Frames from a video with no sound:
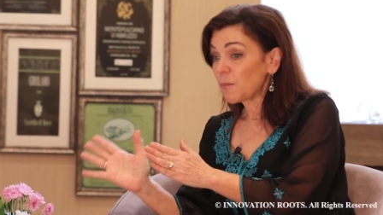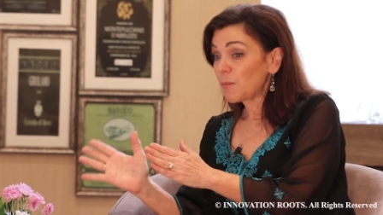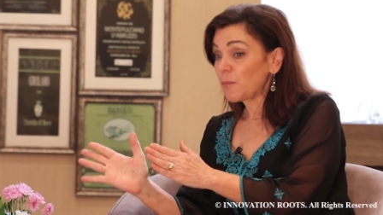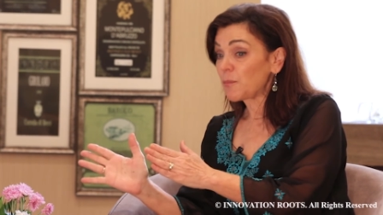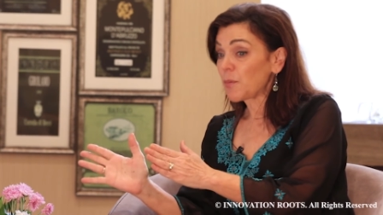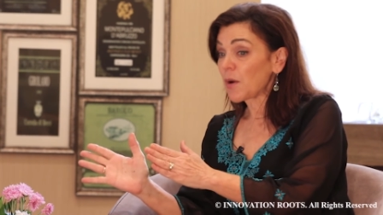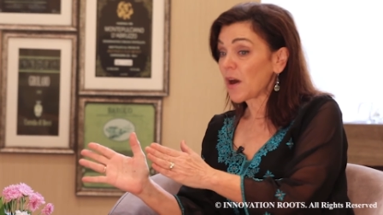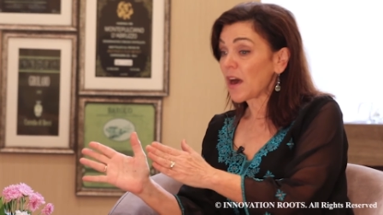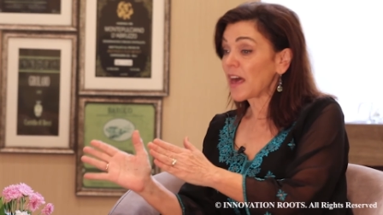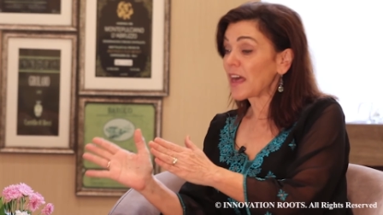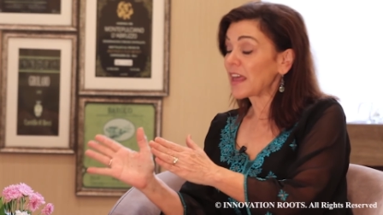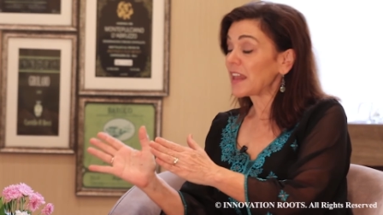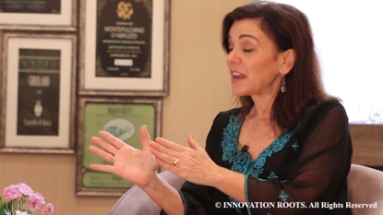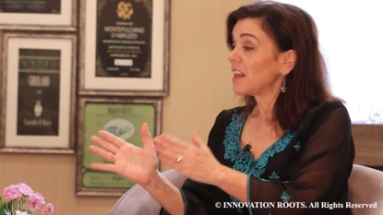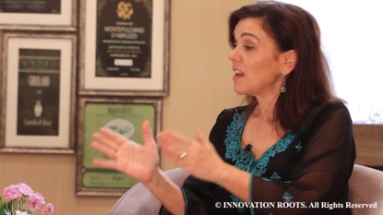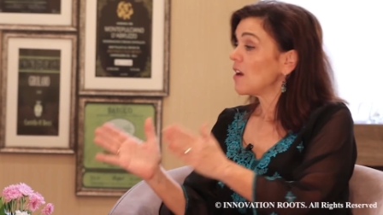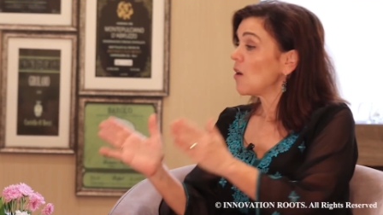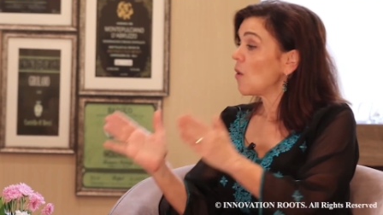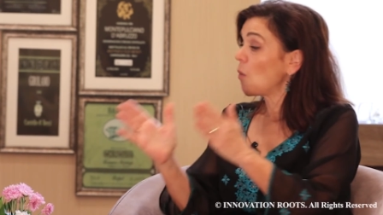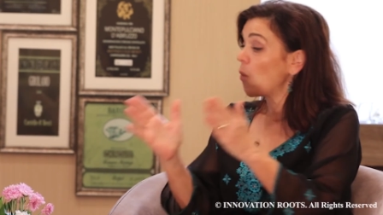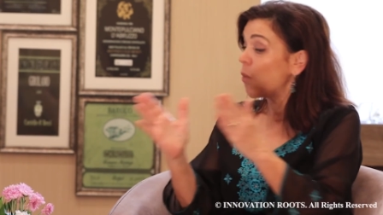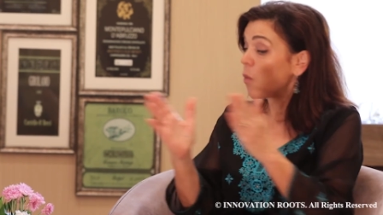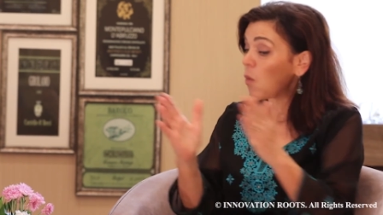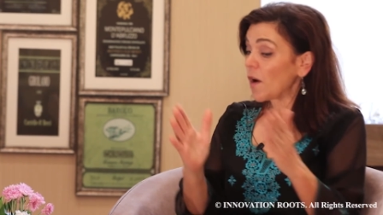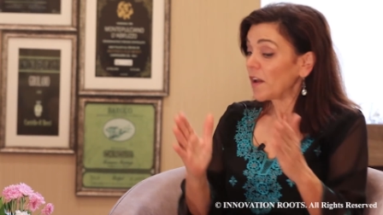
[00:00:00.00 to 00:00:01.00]
but
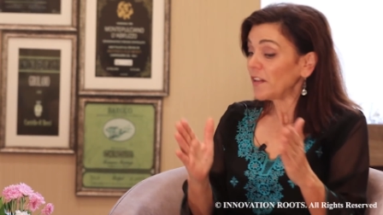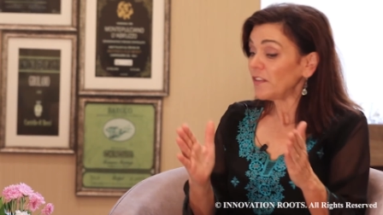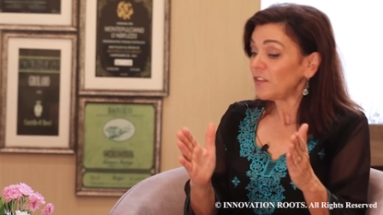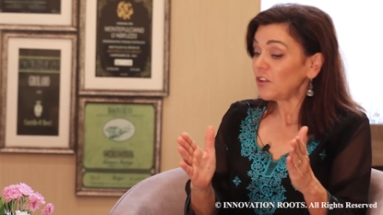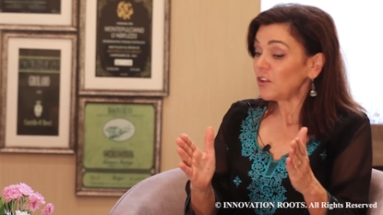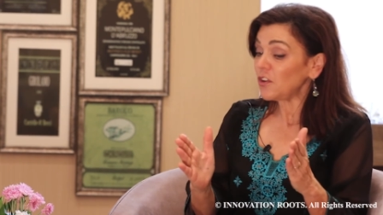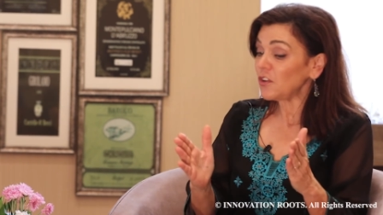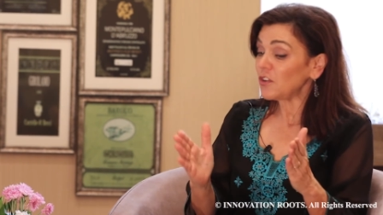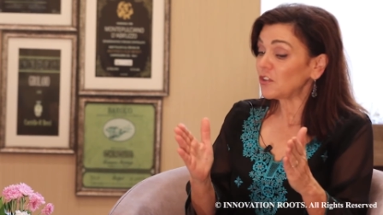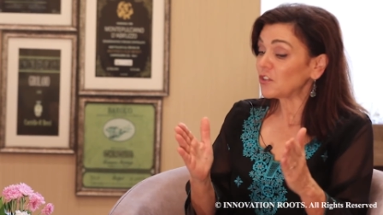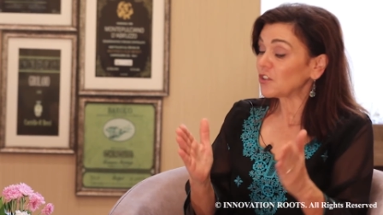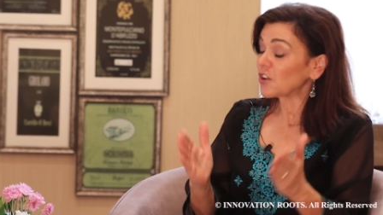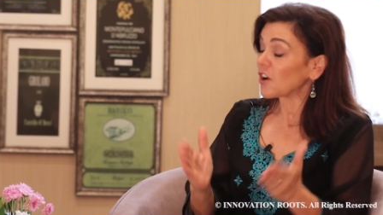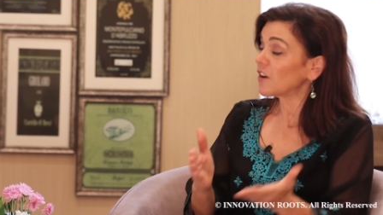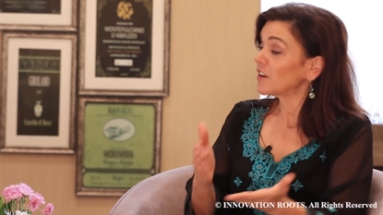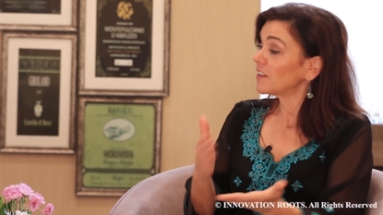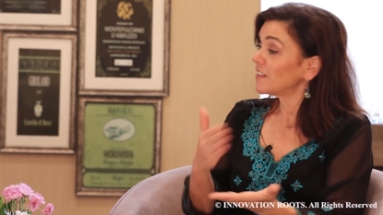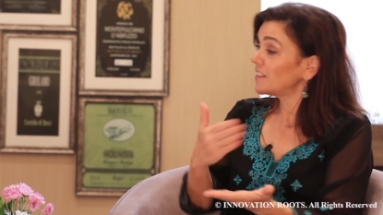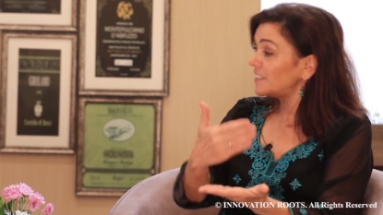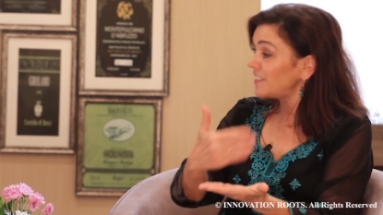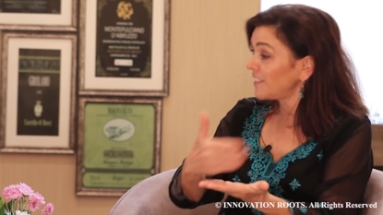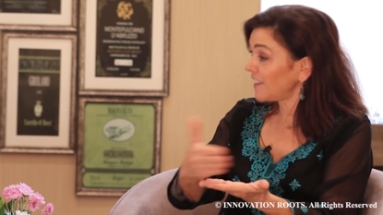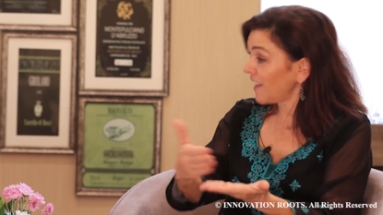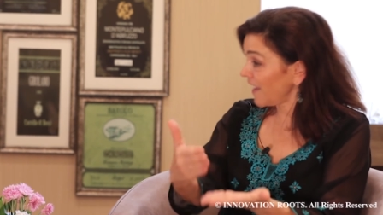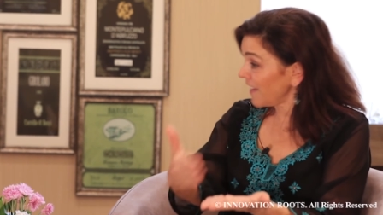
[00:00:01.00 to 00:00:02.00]
once you
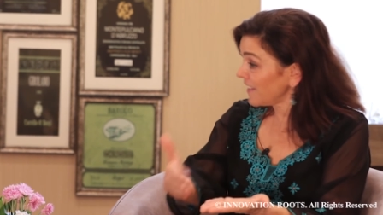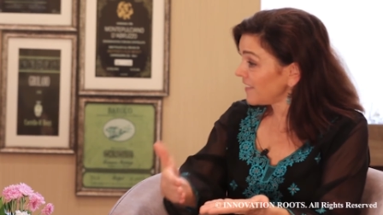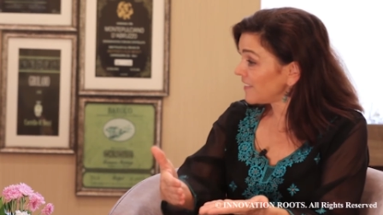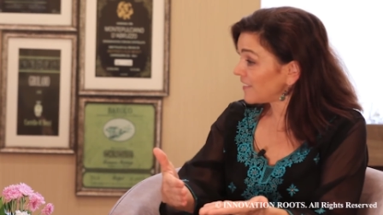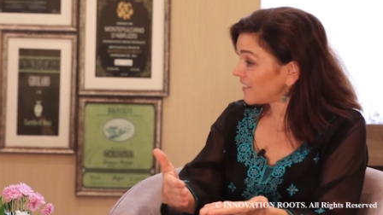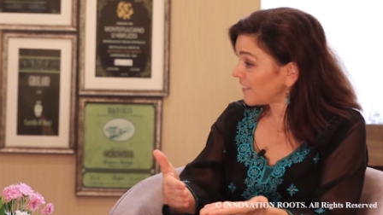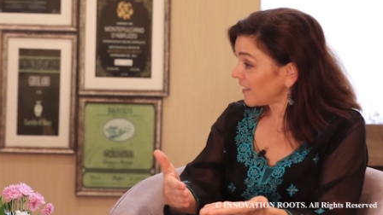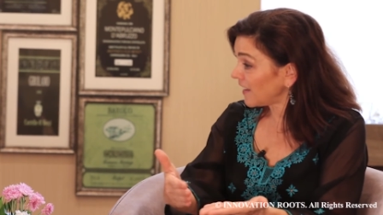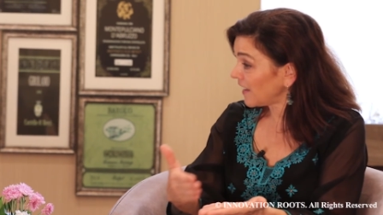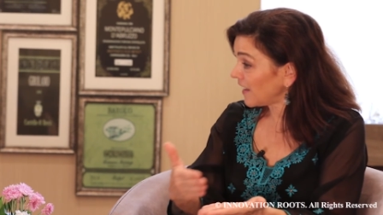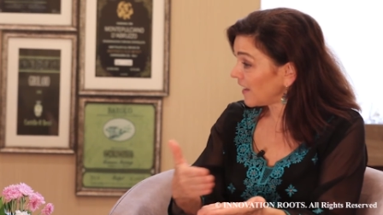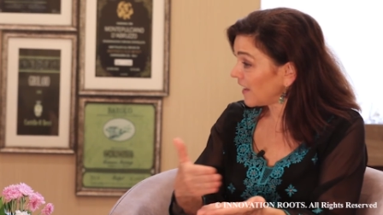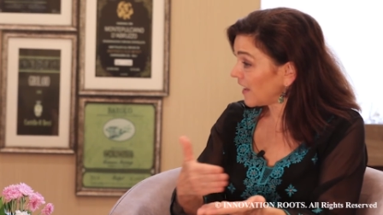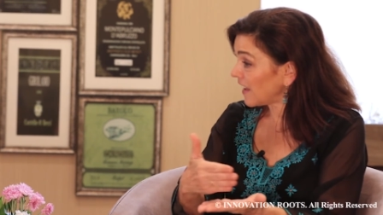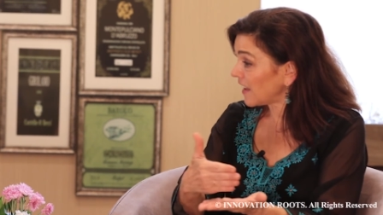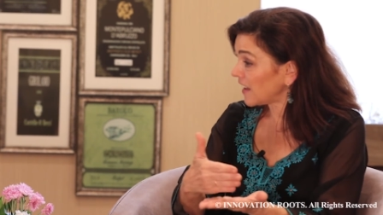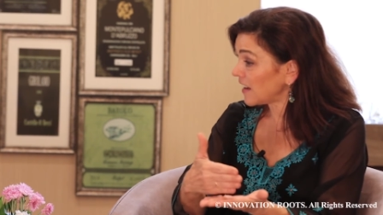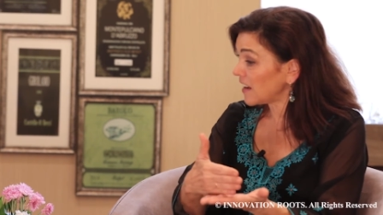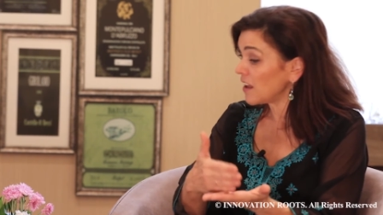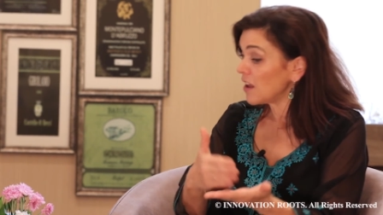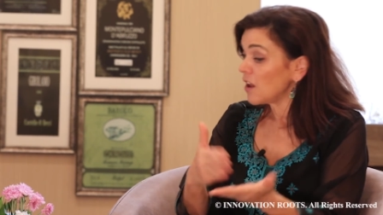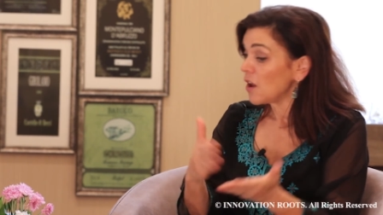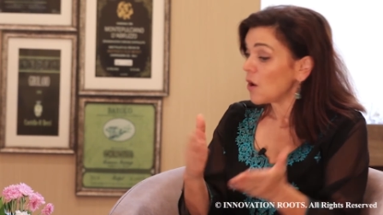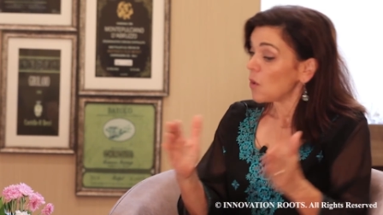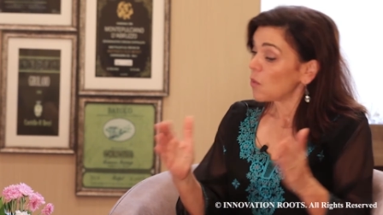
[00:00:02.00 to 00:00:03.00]
start testing it
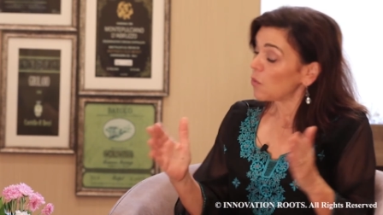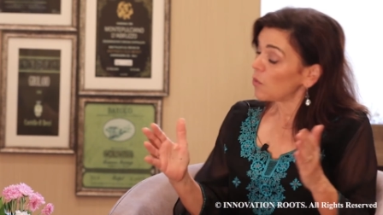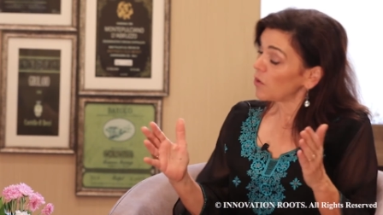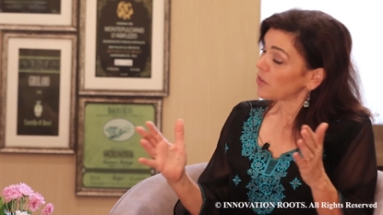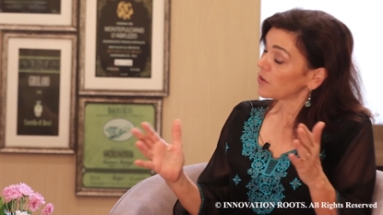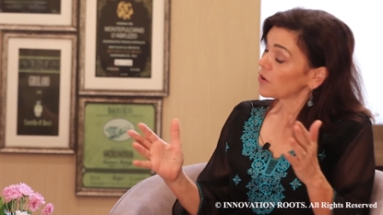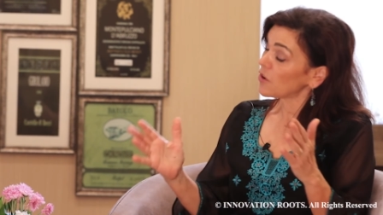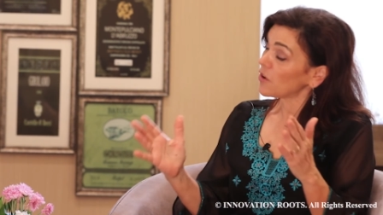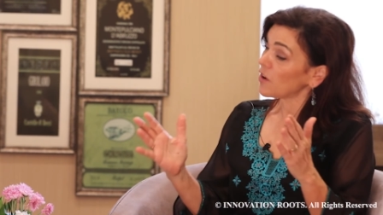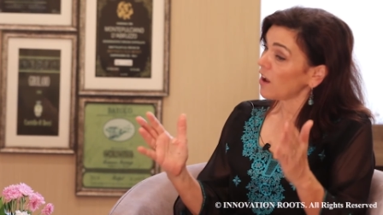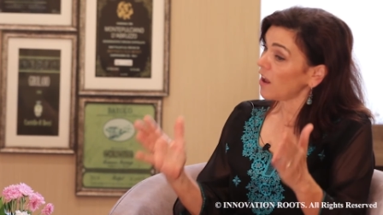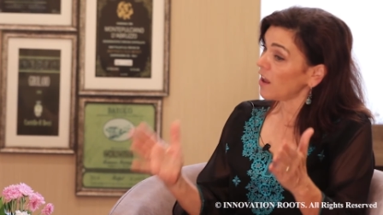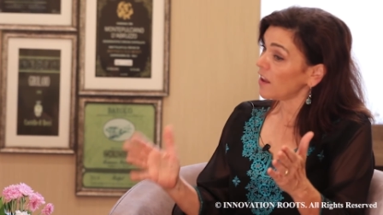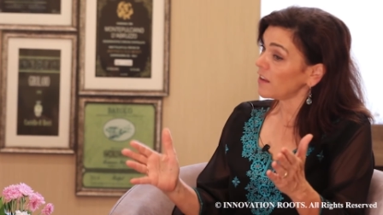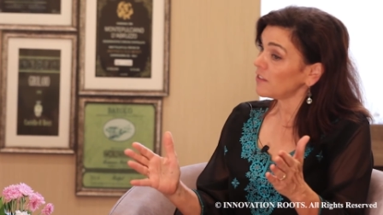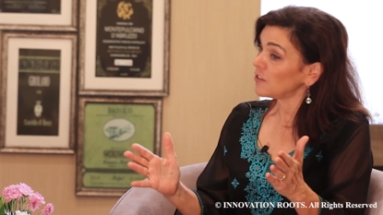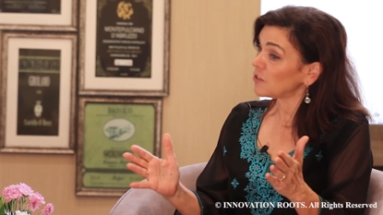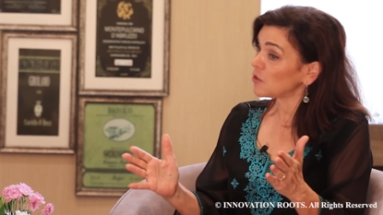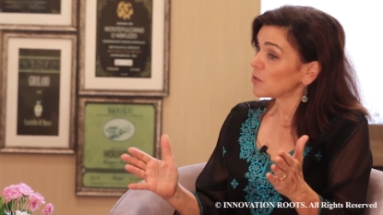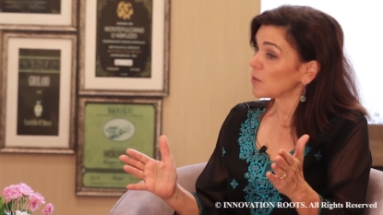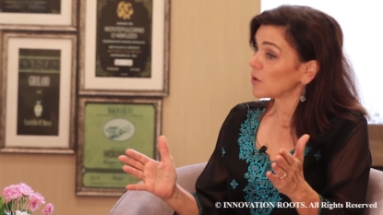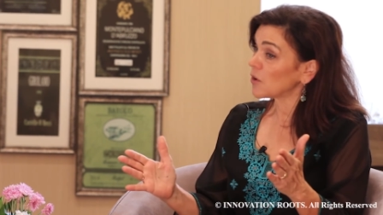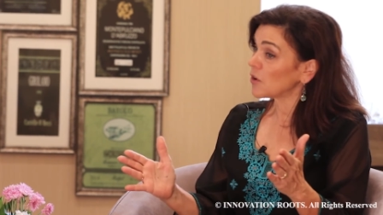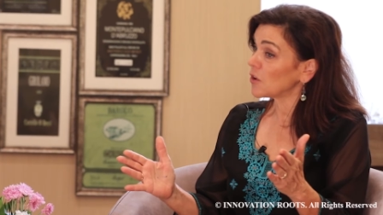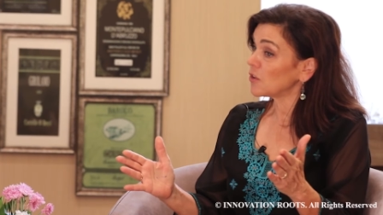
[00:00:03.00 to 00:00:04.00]
with your
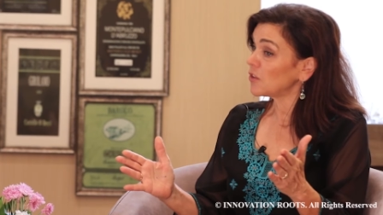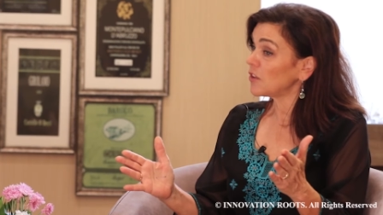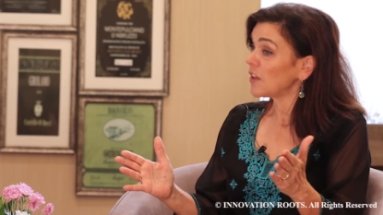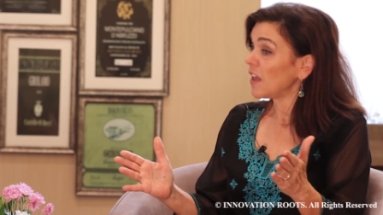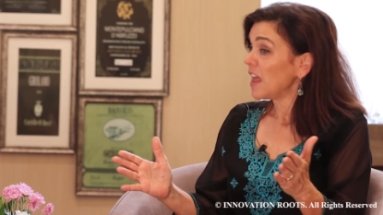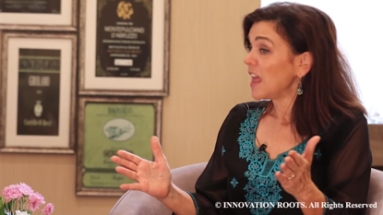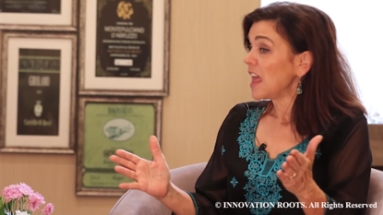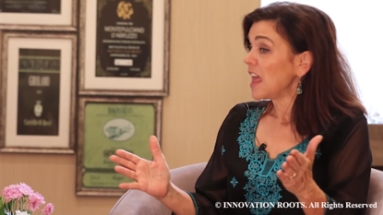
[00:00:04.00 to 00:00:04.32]
customers,